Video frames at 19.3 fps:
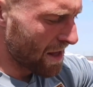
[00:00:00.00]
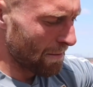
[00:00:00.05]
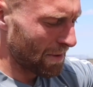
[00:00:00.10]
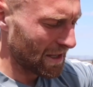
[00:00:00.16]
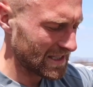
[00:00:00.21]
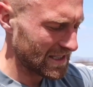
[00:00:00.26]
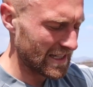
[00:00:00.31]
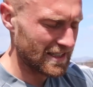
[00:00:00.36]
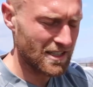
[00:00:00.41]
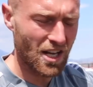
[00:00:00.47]

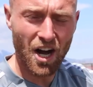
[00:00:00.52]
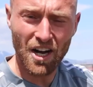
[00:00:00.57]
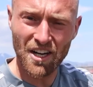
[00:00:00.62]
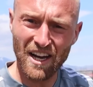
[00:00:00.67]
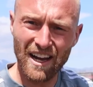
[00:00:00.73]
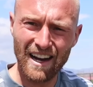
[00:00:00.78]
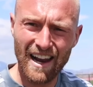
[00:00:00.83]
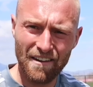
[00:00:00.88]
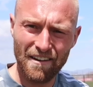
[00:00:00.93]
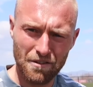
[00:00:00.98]
because I
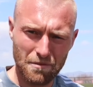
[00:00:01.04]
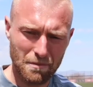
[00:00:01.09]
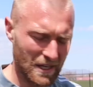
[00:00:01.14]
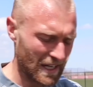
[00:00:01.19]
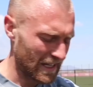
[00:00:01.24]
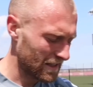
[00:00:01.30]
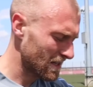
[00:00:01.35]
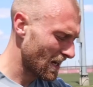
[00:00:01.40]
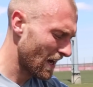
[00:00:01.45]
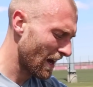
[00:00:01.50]
started at 11
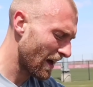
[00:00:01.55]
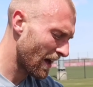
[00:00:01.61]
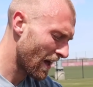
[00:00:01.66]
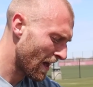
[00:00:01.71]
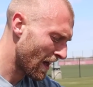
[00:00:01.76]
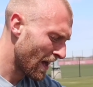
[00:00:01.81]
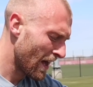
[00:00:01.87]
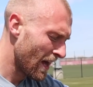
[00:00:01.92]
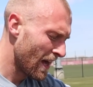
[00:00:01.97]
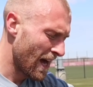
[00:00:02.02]
minutes
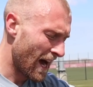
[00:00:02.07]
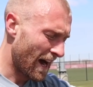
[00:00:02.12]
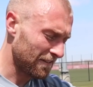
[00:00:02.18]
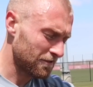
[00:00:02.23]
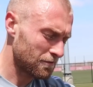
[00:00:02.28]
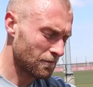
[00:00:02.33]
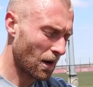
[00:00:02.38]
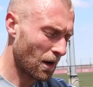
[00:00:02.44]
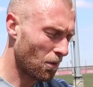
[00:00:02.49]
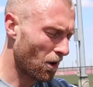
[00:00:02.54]

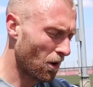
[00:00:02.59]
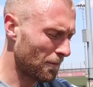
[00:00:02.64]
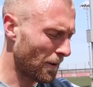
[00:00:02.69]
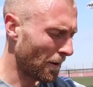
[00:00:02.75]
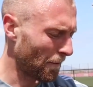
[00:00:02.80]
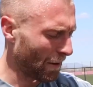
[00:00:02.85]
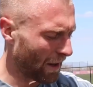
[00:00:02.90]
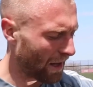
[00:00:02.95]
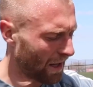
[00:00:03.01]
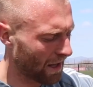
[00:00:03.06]
after my warm
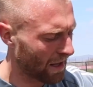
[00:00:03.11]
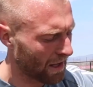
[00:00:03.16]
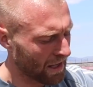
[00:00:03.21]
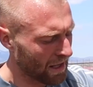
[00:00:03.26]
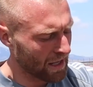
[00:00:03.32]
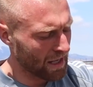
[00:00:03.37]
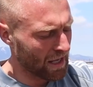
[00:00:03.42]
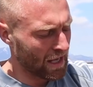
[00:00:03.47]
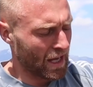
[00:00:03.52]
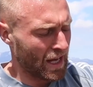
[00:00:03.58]
up.
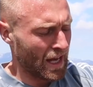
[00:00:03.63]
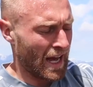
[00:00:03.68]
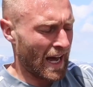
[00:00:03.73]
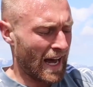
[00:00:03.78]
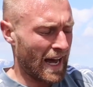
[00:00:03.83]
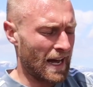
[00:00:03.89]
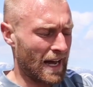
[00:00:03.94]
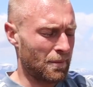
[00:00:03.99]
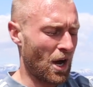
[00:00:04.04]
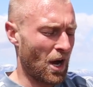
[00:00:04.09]

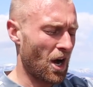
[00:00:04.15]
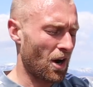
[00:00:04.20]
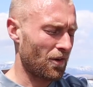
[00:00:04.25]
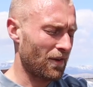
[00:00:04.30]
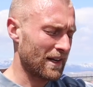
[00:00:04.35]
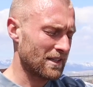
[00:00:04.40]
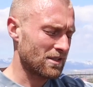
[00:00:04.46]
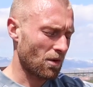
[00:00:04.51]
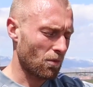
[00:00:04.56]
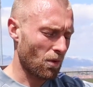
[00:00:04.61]
My heart
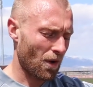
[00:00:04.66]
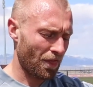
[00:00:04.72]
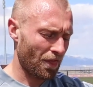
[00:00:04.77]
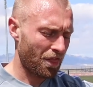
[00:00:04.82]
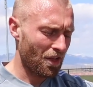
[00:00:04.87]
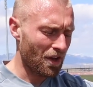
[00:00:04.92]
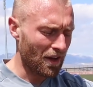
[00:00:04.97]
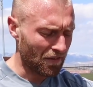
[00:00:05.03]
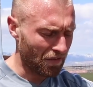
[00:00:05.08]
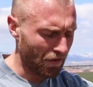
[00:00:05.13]
rate's at
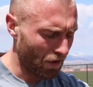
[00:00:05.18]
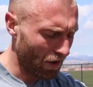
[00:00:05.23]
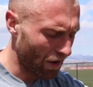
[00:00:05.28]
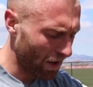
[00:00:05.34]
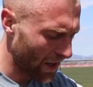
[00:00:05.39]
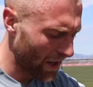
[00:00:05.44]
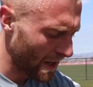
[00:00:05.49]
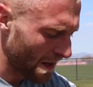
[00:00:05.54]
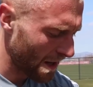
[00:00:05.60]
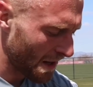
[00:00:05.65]

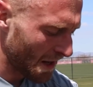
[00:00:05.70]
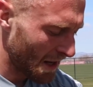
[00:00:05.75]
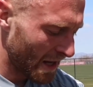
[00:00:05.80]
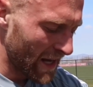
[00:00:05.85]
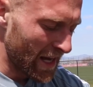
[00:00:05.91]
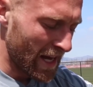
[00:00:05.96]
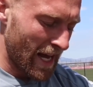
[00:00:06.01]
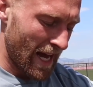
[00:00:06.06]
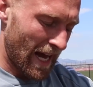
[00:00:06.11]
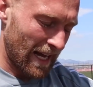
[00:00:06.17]
134.
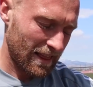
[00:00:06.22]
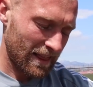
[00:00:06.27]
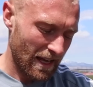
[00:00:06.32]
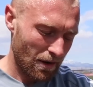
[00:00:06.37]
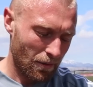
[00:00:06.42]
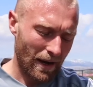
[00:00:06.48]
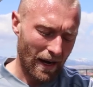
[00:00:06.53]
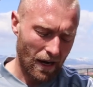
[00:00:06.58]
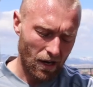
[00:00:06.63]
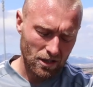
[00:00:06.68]
I
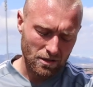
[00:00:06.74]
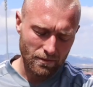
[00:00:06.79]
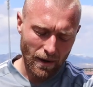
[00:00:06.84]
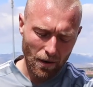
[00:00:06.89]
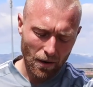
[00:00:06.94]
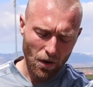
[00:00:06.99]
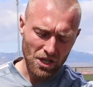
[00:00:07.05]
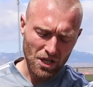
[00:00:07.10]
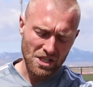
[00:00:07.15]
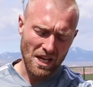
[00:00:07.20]
think when I looked at
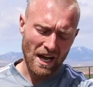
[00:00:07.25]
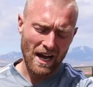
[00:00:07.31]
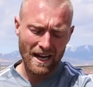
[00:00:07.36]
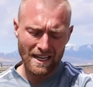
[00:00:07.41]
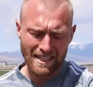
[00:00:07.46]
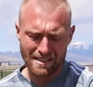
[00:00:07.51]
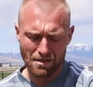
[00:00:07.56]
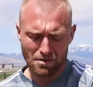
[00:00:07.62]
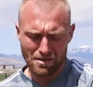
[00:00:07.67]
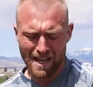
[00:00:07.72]
my watch, the
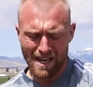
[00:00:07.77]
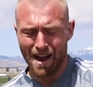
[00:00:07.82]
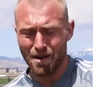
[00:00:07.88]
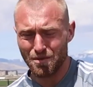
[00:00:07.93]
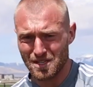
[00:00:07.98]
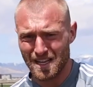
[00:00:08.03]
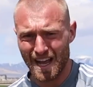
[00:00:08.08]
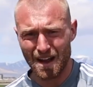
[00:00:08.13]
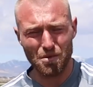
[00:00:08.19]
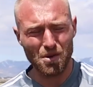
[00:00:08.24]
highest it was at
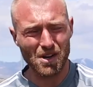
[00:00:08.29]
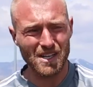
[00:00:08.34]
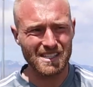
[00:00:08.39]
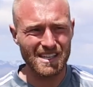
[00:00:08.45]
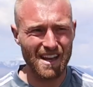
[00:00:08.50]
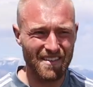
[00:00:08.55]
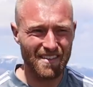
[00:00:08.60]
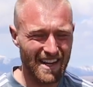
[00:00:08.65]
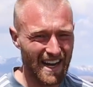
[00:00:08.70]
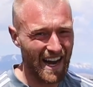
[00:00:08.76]
was like
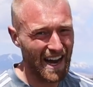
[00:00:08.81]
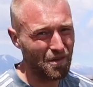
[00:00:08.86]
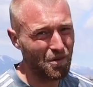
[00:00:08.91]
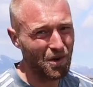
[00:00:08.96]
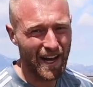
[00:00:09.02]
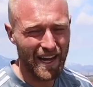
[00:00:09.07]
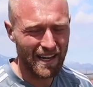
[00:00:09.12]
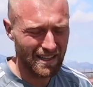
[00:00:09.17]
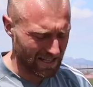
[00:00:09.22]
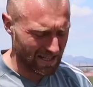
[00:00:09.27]
179,
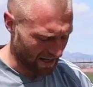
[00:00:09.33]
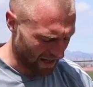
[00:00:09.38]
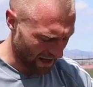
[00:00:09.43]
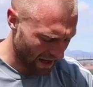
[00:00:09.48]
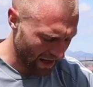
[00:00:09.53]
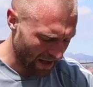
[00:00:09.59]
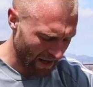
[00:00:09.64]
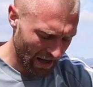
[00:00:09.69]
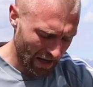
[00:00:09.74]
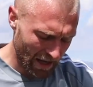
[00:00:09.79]
180,
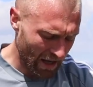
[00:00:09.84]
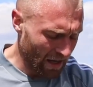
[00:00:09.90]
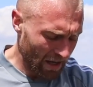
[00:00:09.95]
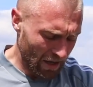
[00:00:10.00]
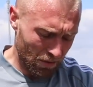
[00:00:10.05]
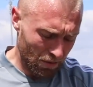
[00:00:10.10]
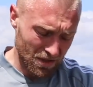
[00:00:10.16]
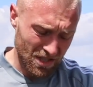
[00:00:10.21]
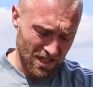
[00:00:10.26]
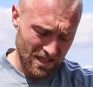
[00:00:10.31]

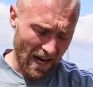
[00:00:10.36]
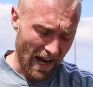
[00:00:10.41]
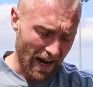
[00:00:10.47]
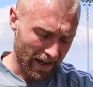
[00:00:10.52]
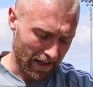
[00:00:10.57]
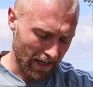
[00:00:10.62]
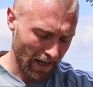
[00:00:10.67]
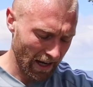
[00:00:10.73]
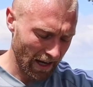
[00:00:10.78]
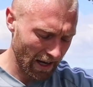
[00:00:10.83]
which is
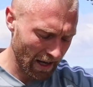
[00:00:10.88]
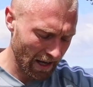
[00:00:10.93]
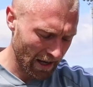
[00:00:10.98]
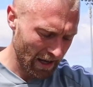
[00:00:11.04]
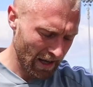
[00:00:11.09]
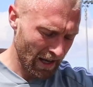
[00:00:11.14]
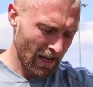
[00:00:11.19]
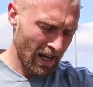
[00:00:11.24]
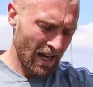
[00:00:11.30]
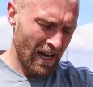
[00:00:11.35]
high.
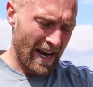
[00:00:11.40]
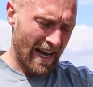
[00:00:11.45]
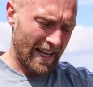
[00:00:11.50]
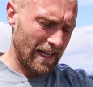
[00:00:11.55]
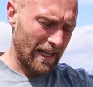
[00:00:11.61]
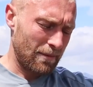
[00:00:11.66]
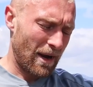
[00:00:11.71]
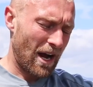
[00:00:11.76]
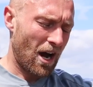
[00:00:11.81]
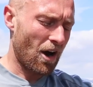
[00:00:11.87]
I
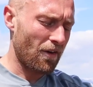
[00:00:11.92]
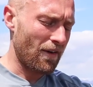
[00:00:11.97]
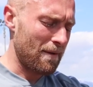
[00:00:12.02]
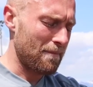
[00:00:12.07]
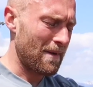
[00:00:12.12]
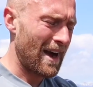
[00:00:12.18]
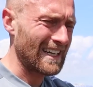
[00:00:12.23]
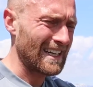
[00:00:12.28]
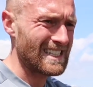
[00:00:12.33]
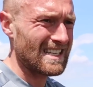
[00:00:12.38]
think my heart rate
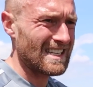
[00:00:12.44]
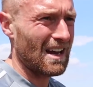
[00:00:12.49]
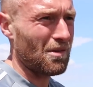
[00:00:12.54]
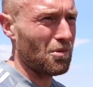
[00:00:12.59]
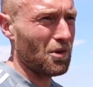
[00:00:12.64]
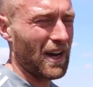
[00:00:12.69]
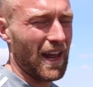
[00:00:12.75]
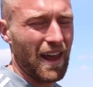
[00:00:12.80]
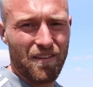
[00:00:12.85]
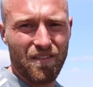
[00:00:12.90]
max is like
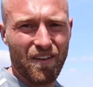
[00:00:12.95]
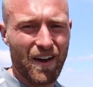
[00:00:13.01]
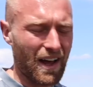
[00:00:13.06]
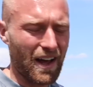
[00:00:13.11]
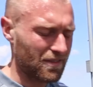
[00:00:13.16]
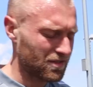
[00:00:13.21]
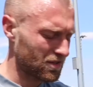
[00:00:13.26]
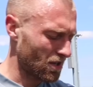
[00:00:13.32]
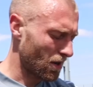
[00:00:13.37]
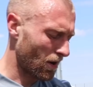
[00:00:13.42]

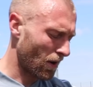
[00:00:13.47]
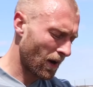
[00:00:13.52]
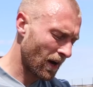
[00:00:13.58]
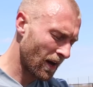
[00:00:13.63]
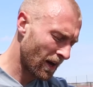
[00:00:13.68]
185, so